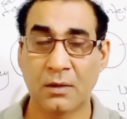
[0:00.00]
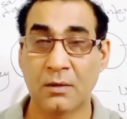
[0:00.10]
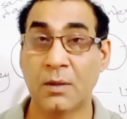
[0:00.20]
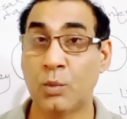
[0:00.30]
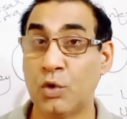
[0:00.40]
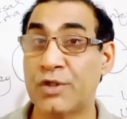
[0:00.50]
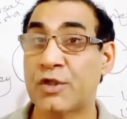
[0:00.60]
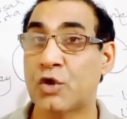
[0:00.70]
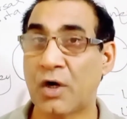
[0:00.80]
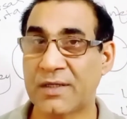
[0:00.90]
The
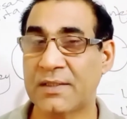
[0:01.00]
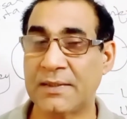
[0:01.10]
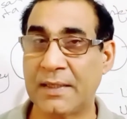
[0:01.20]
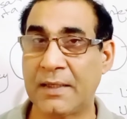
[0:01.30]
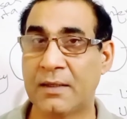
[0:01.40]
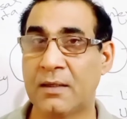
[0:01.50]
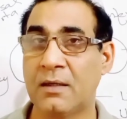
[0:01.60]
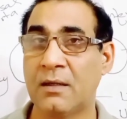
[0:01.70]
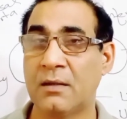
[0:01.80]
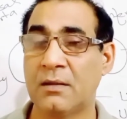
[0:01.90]
most toxic
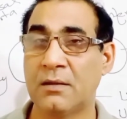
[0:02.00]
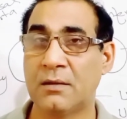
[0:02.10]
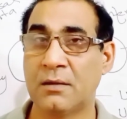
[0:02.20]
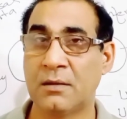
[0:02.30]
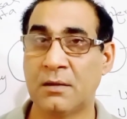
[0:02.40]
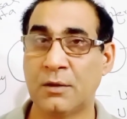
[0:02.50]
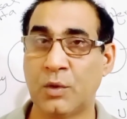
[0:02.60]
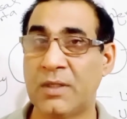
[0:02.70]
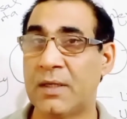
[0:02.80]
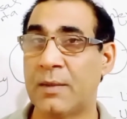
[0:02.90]

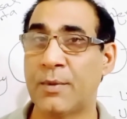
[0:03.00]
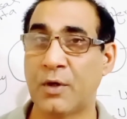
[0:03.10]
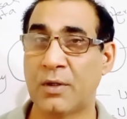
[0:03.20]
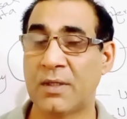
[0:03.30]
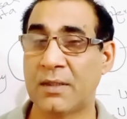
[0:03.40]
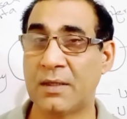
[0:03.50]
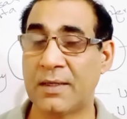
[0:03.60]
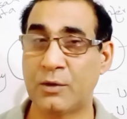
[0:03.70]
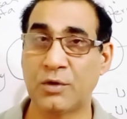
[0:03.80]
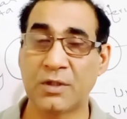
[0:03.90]
urinary product are the
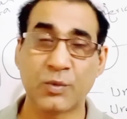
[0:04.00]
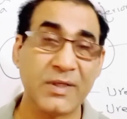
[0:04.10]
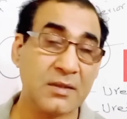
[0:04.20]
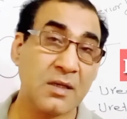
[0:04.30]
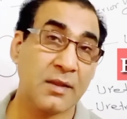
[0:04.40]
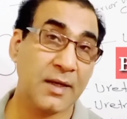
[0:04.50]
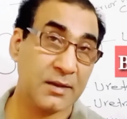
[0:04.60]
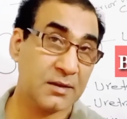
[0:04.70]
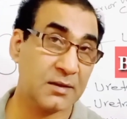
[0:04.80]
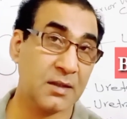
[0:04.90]
nitrogenous waste,
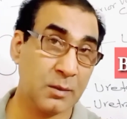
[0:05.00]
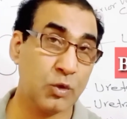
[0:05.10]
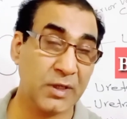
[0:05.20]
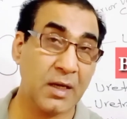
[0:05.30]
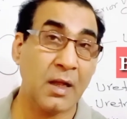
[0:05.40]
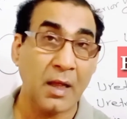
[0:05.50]
that is ammonia.